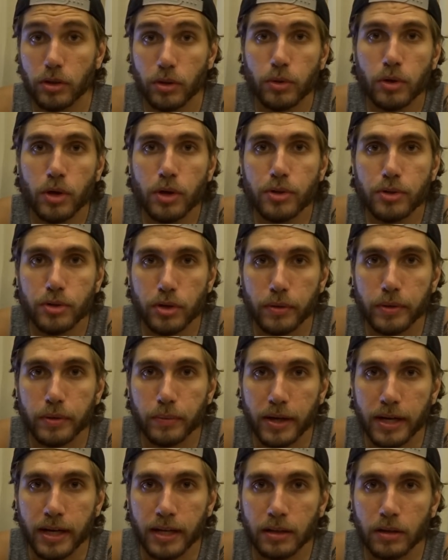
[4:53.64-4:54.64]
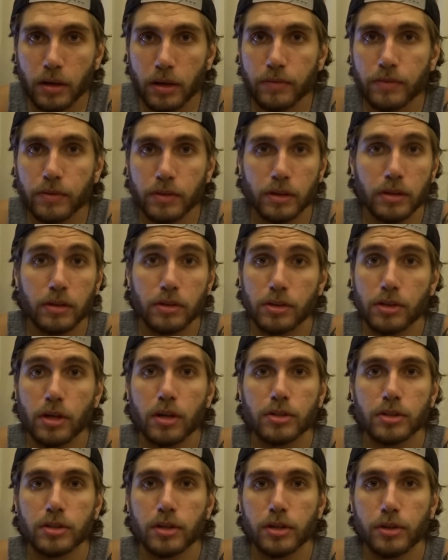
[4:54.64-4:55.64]
could do in waking life, and the
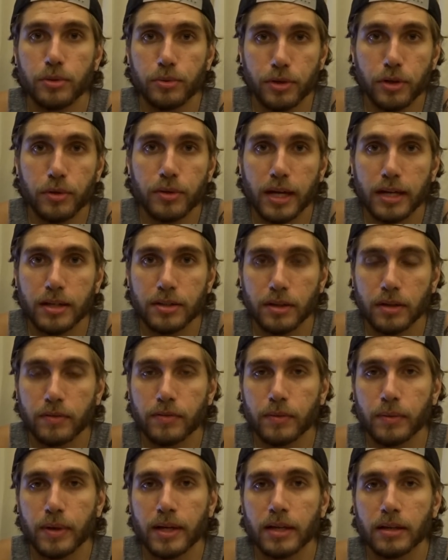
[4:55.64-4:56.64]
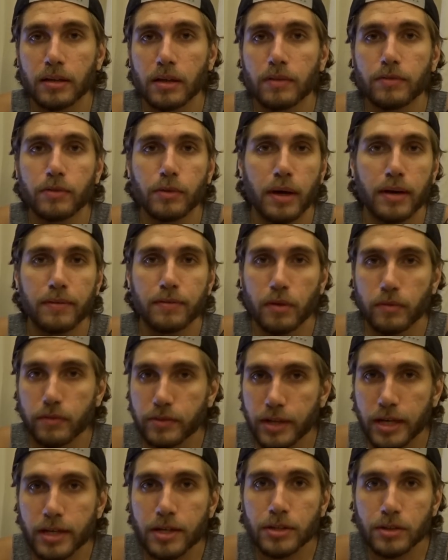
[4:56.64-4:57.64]
chances are you do that stuff in waking life. You have
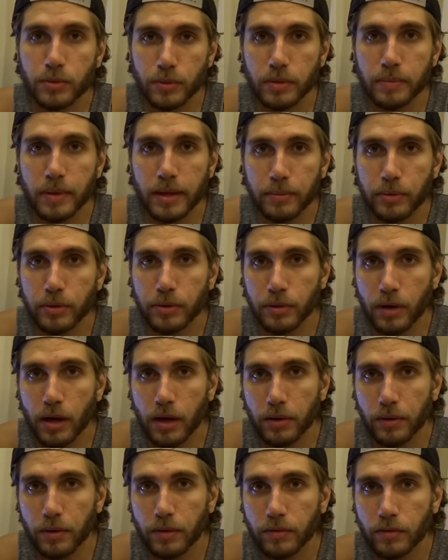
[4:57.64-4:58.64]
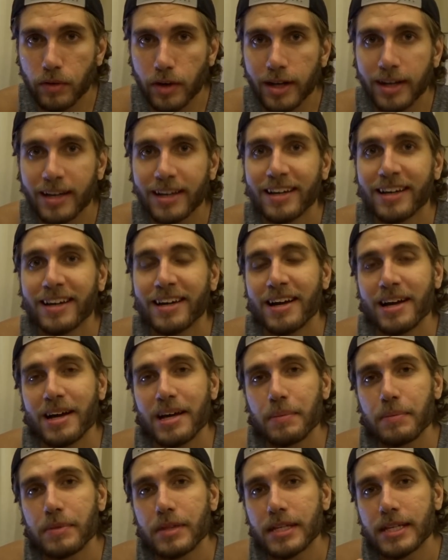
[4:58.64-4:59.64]
conversations with the people you know, right?
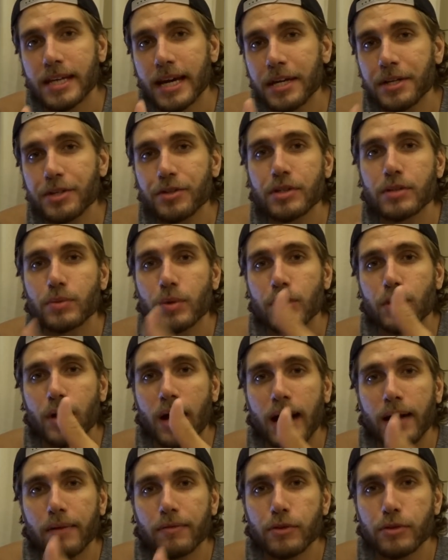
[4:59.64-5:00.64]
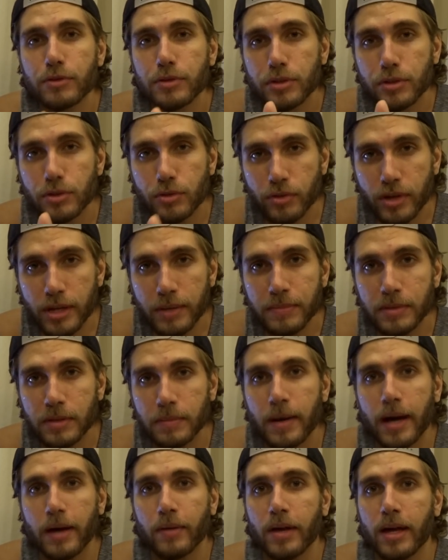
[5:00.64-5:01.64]
The danger is when you have lucid dreams
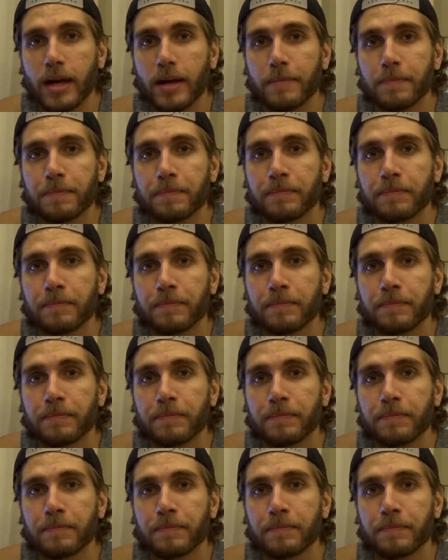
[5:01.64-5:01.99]
about that,